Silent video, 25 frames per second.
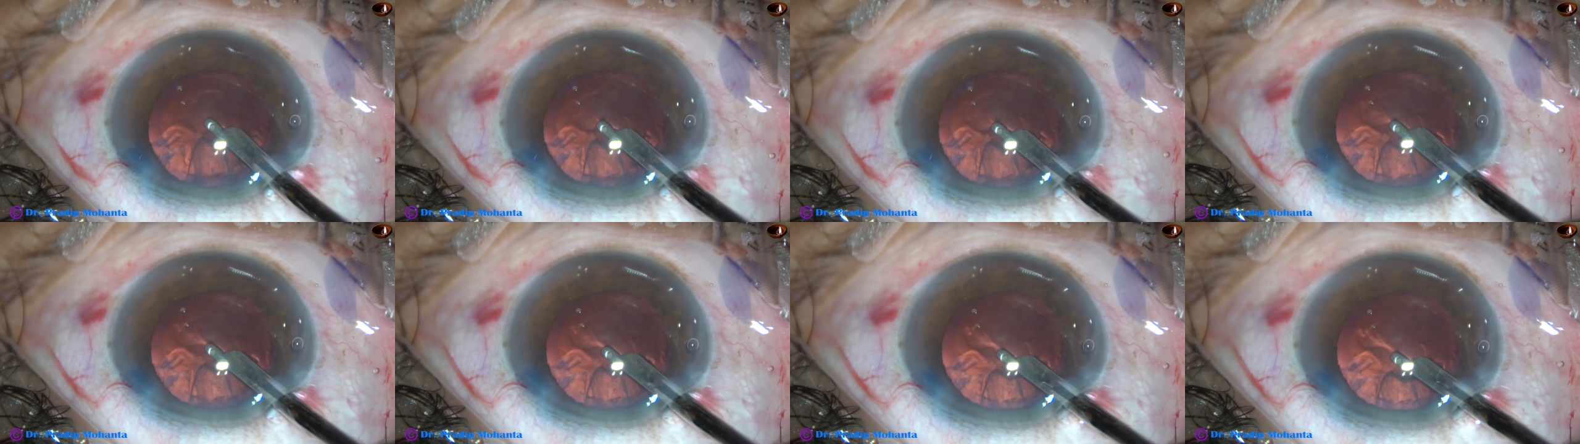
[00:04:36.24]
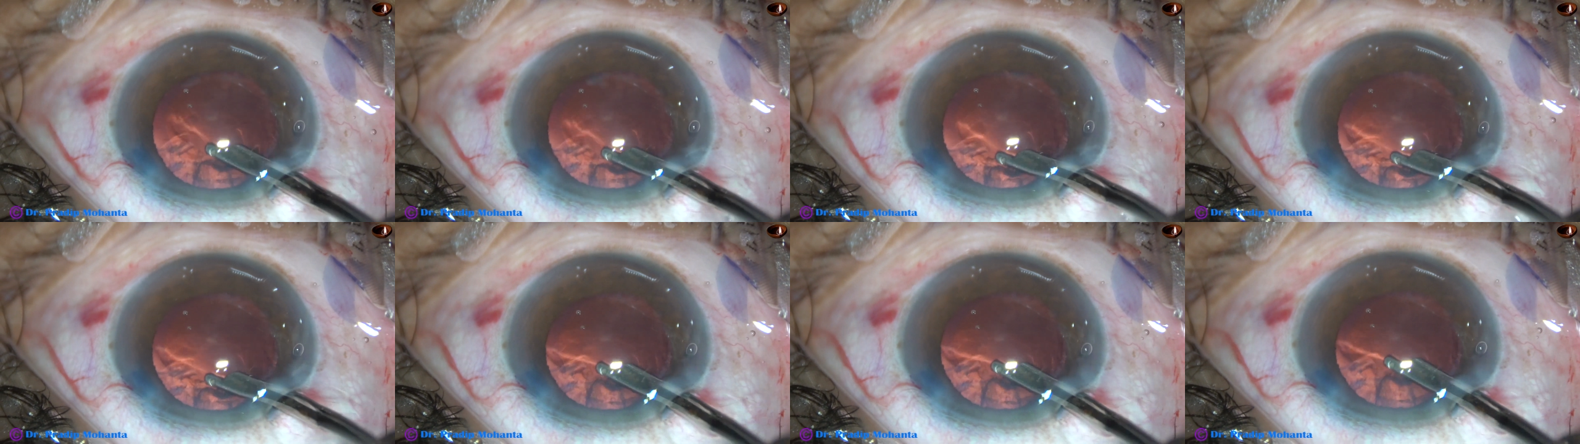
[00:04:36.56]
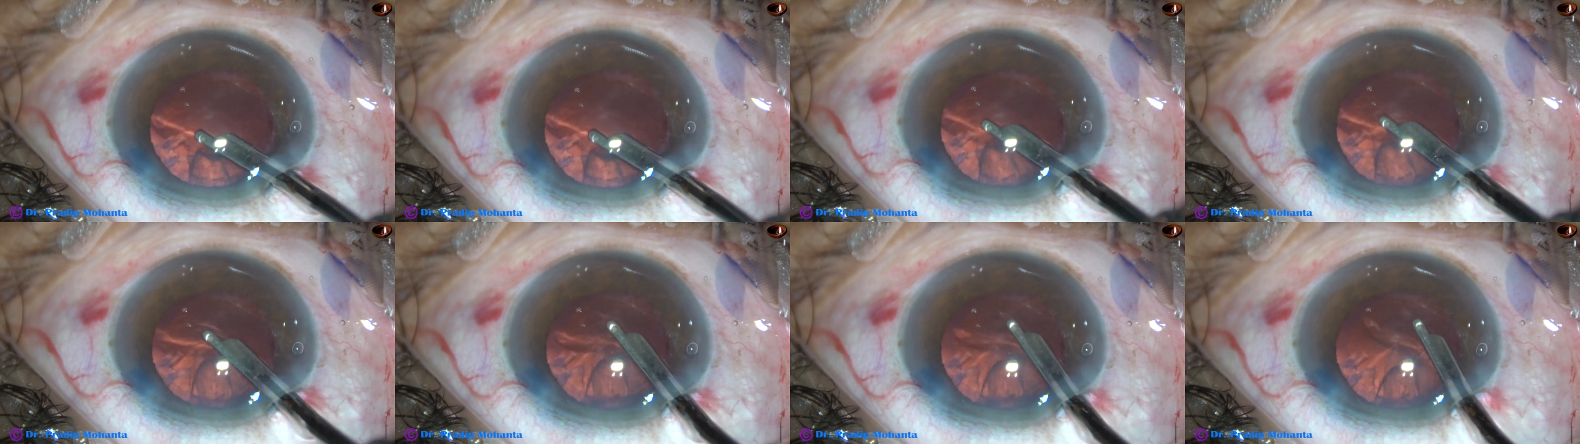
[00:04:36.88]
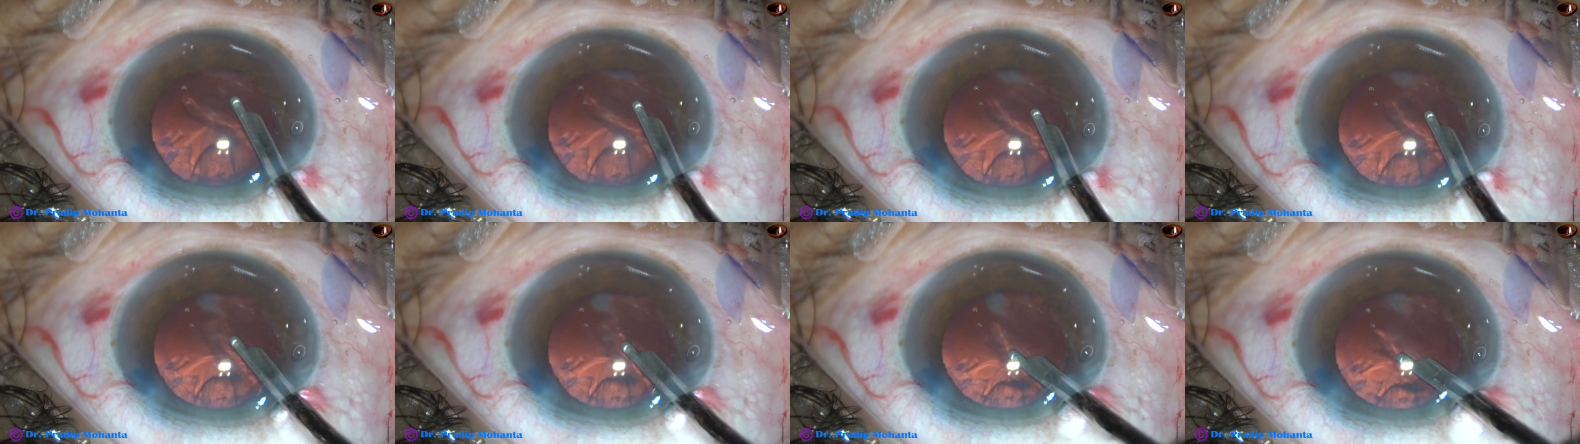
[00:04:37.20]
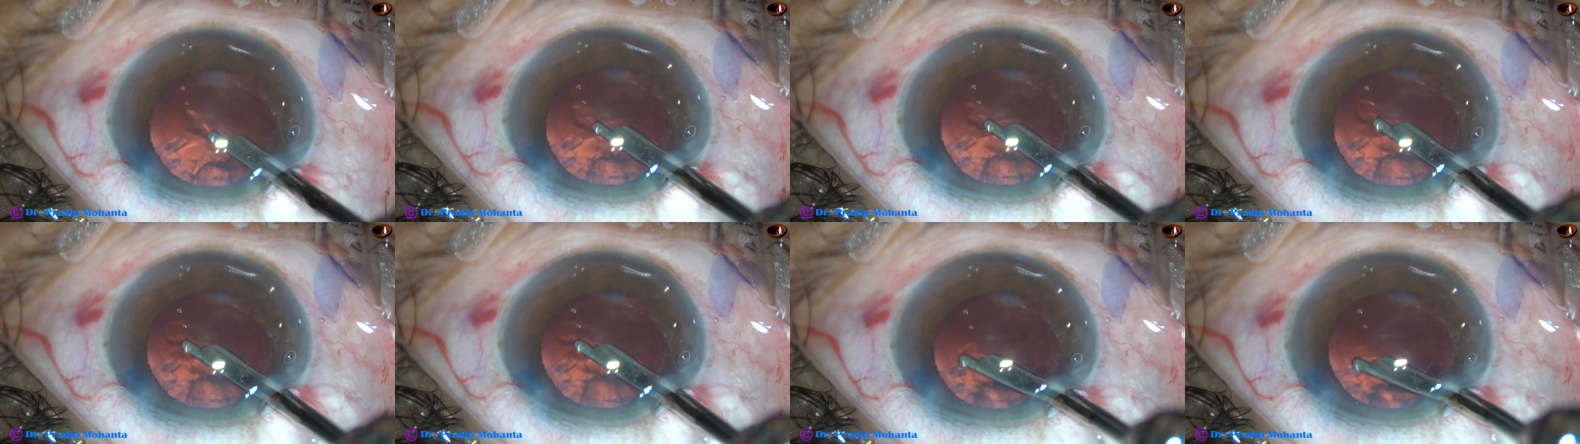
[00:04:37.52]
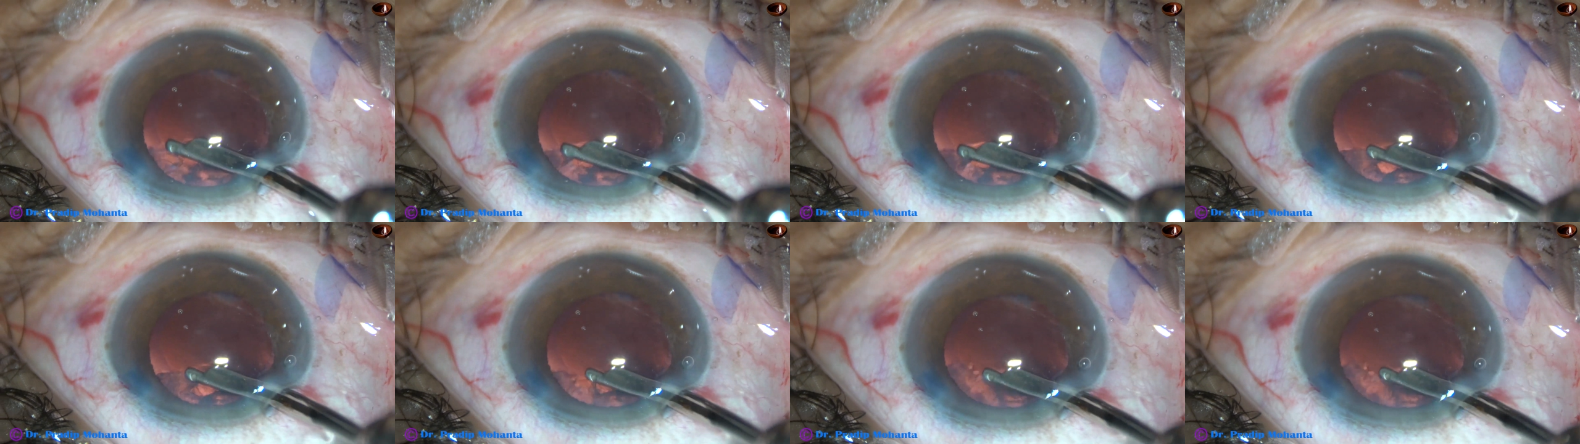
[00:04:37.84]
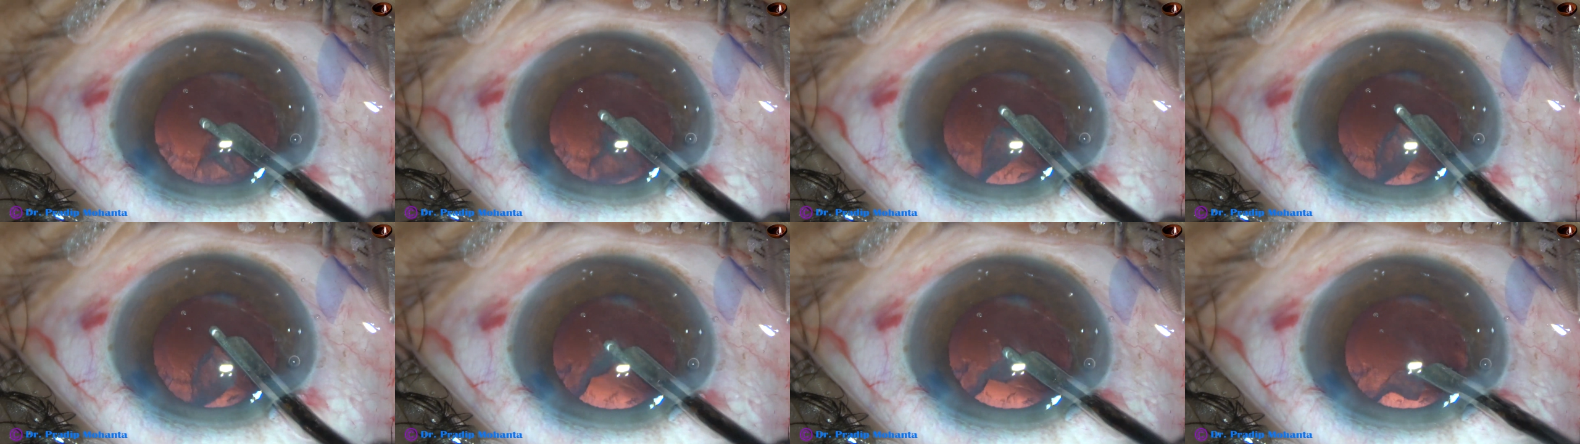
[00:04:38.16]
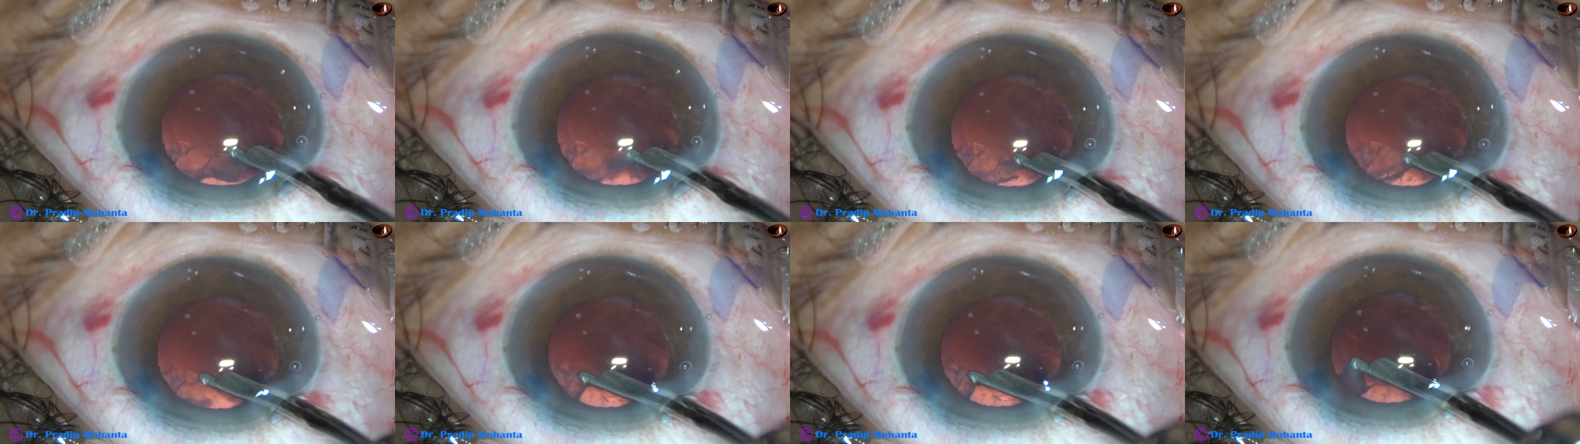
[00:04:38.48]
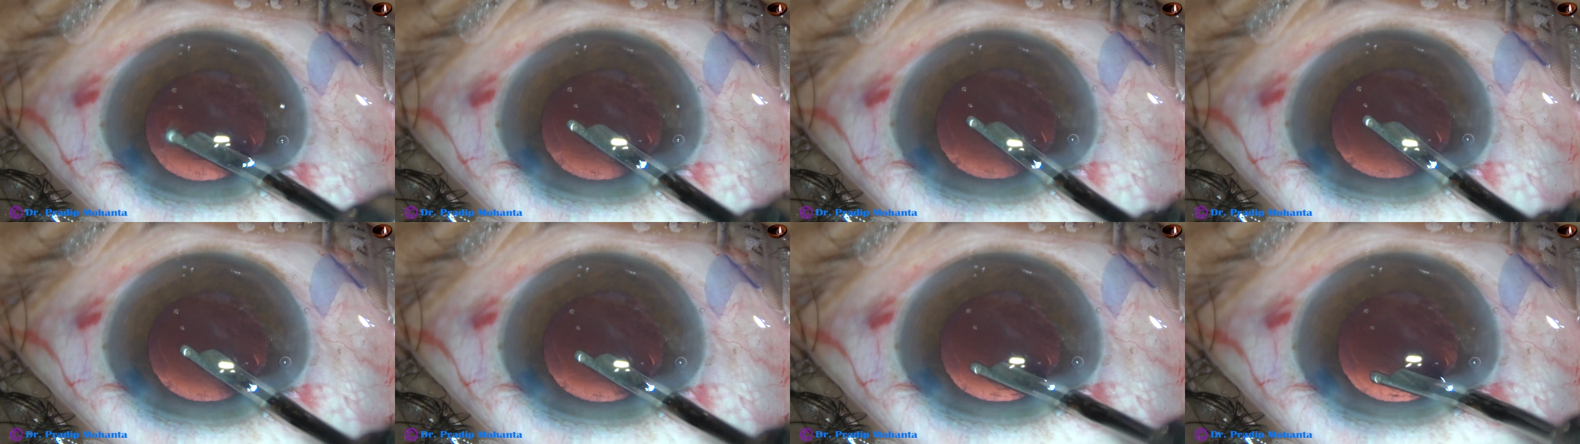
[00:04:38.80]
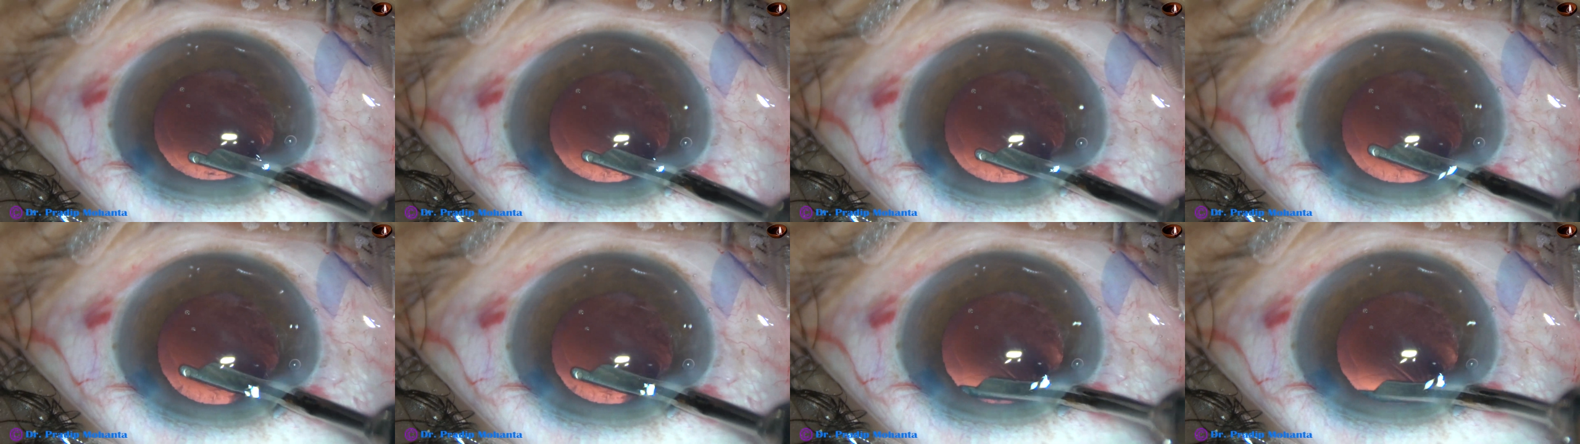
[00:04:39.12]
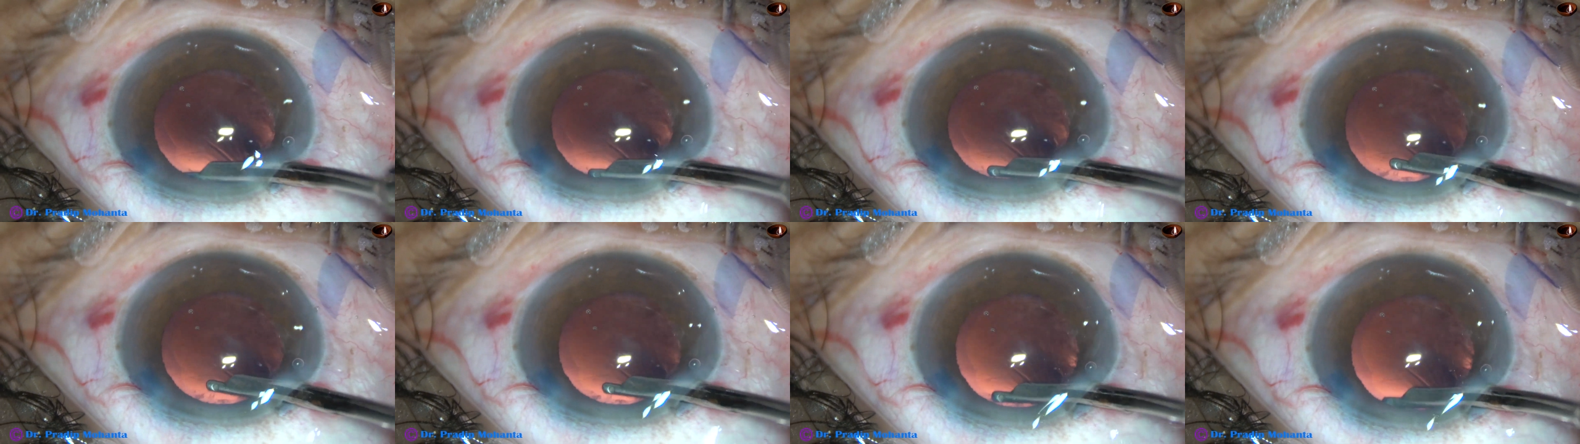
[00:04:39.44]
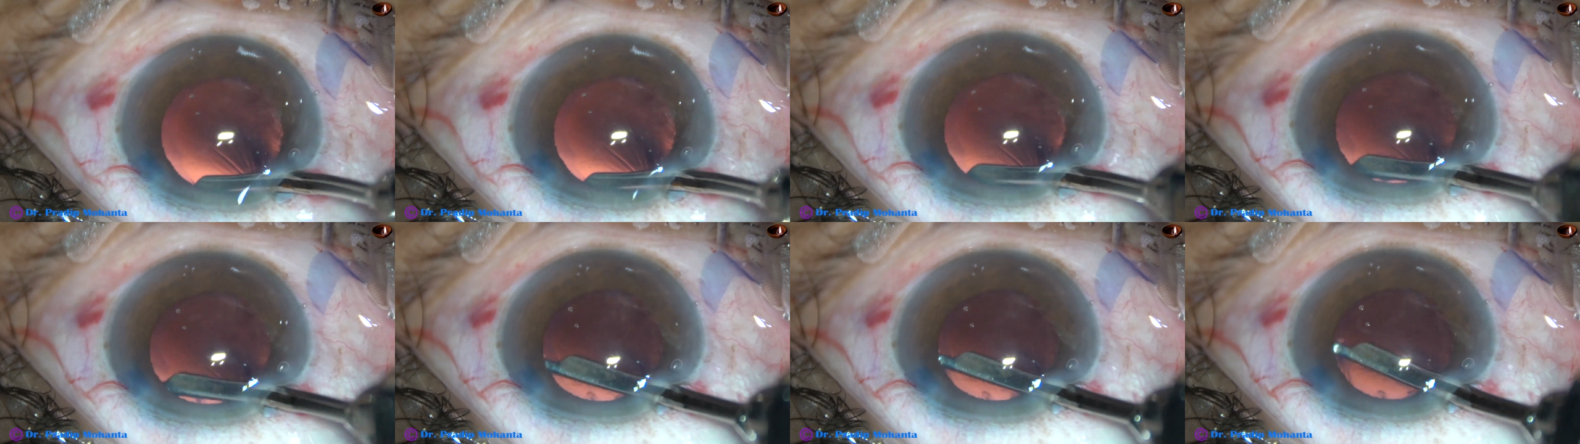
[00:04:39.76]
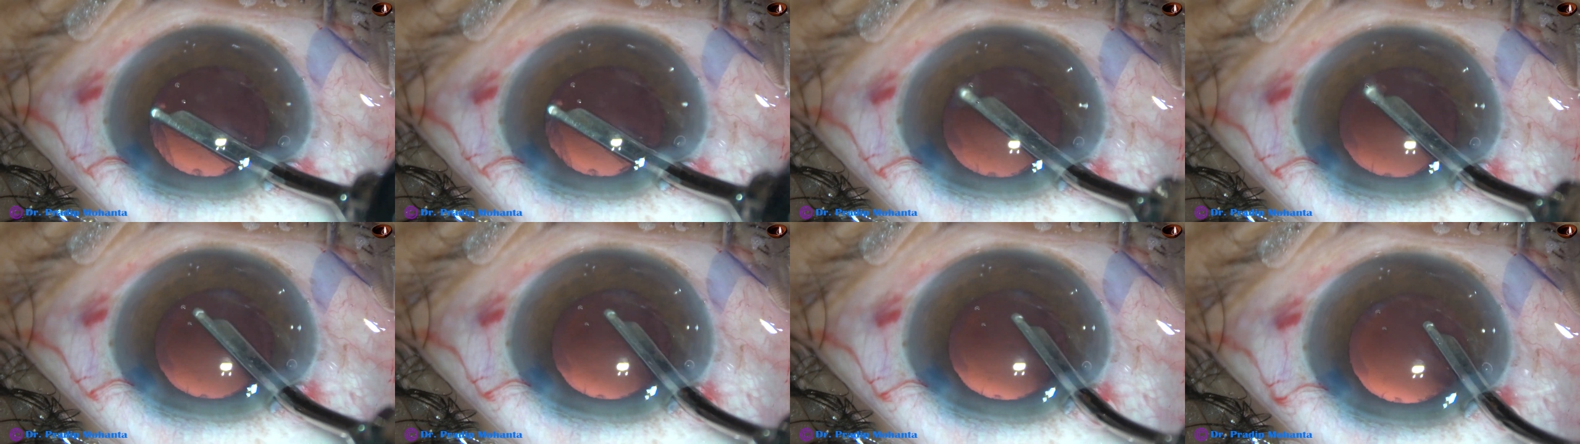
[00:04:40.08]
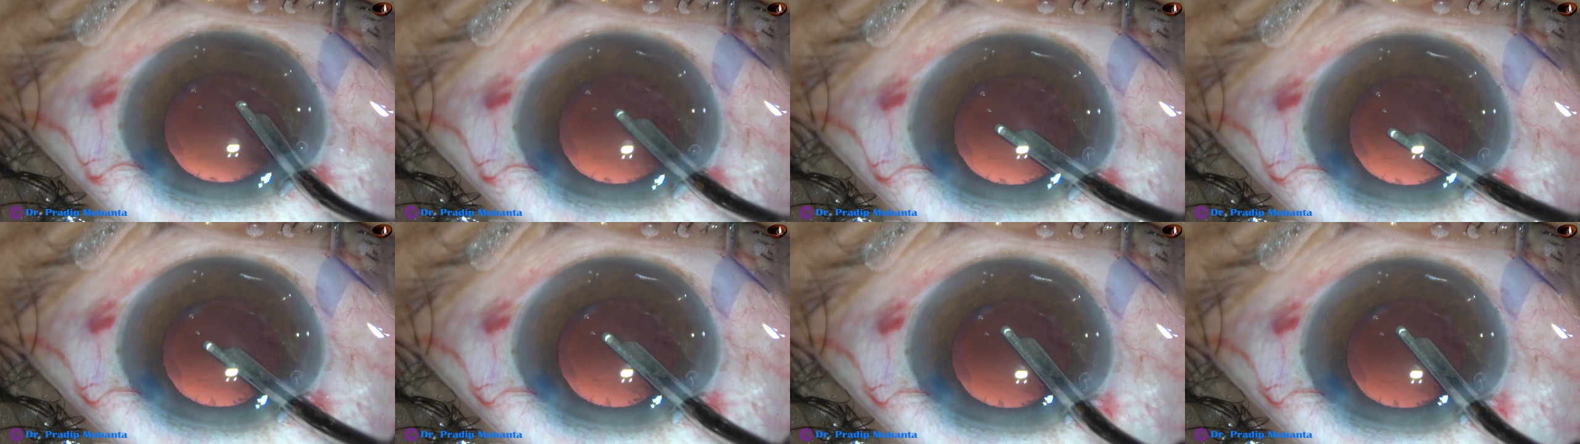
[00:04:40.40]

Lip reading: No face is visible, so there are no lips to read.